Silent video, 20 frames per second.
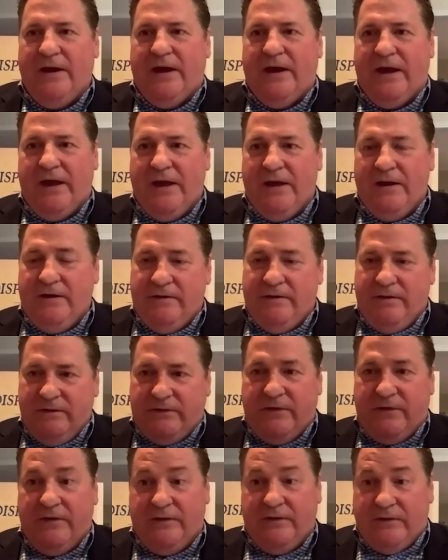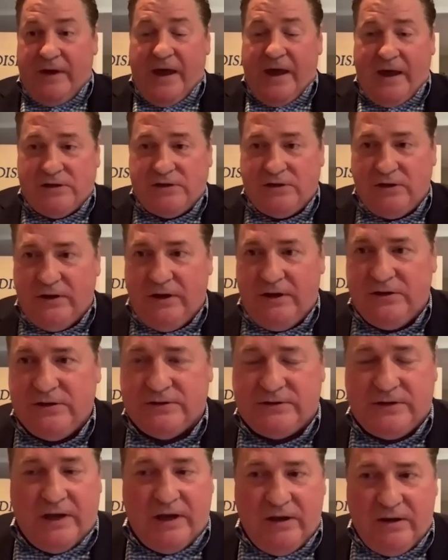And this is actually
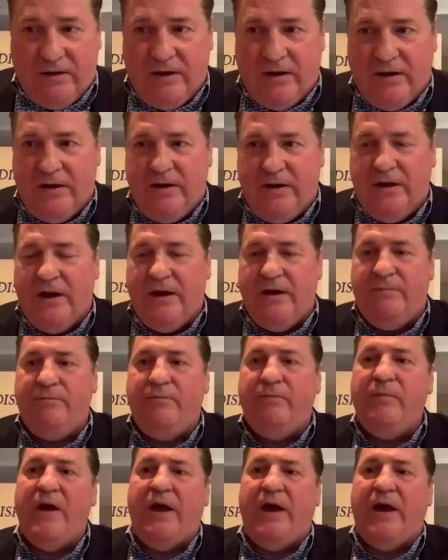just a, a, a,